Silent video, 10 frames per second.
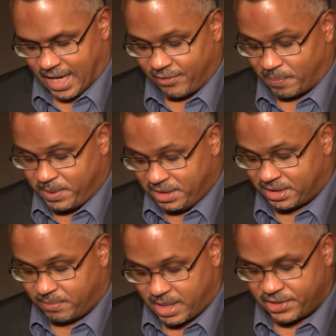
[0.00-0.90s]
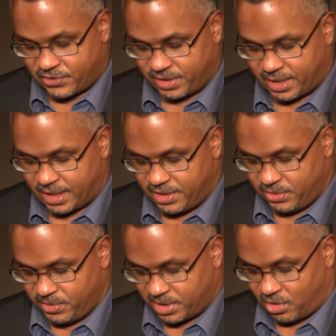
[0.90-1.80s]
I repeat the mantra that I
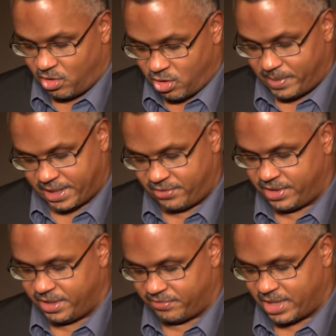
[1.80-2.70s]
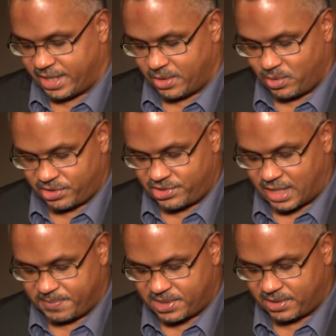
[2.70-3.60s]
use in all my creative writing
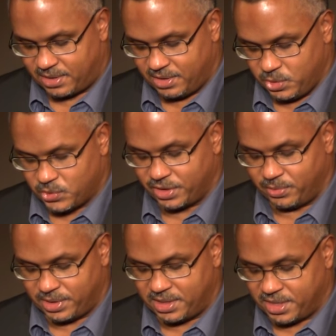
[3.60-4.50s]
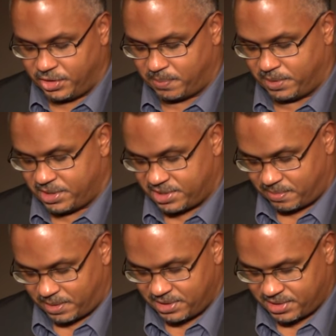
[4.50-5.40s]
workshops. usually with adult
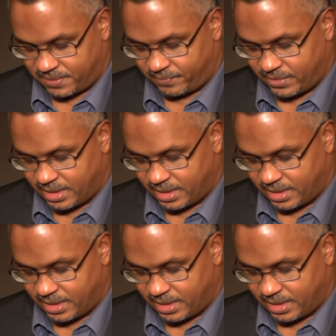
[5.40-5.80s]
participants.